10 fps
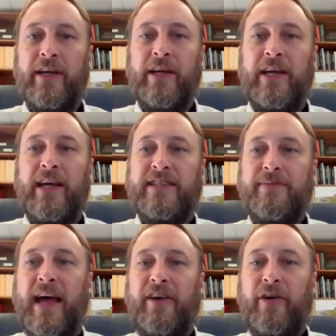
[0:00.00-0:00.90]
It's a
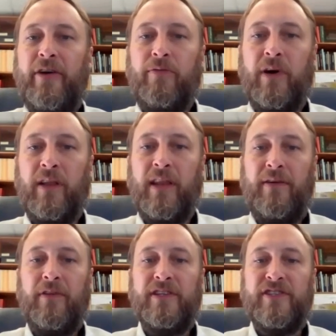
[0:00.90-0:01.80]
matter of what
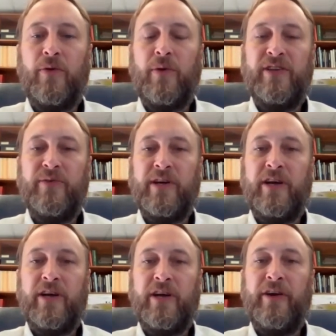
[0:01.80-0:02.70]
level it's going to
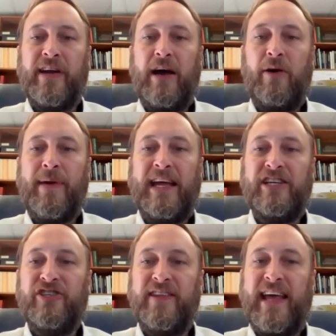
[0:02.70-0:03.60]
occur and how we're
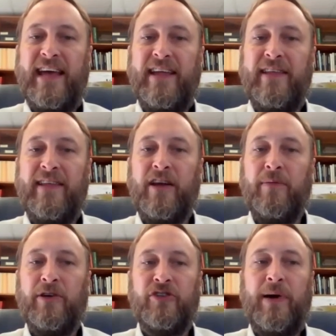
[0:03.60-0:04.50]
managing that in the
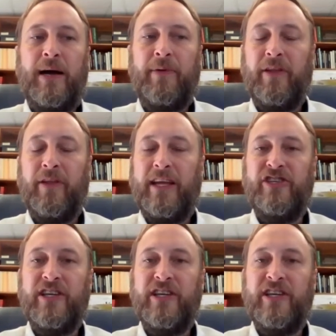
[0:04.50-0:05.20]
commercial population.